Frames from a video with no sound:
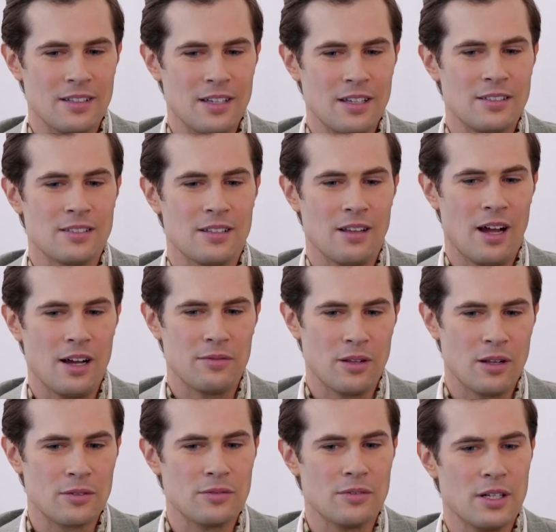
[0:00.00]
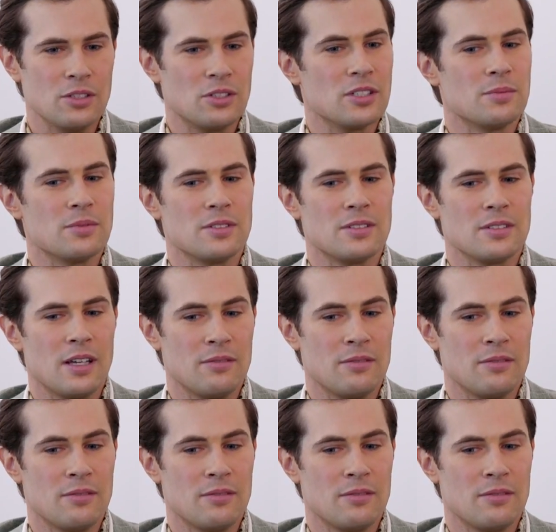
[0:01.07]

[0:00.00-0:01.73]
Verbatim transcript: it's lifelong friendships